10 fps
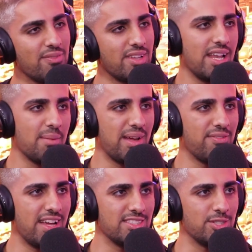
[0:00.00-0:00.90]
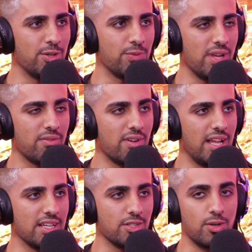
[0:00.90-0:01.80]
definitely let my fans know if we ever
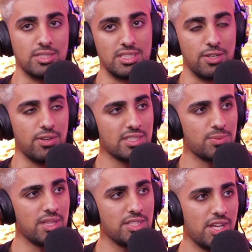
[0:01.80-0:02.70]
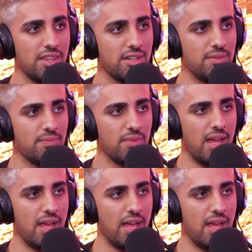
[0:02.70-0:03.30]
like got serious with each other.